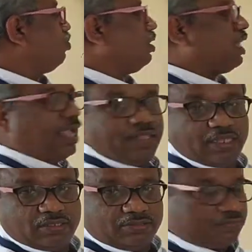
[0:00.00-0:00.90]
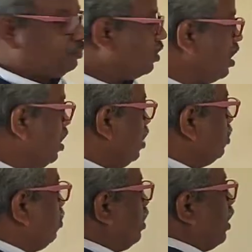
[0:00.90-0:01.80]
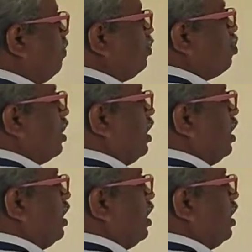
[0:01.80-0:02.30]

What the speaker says: to the line this. Okay, so that means what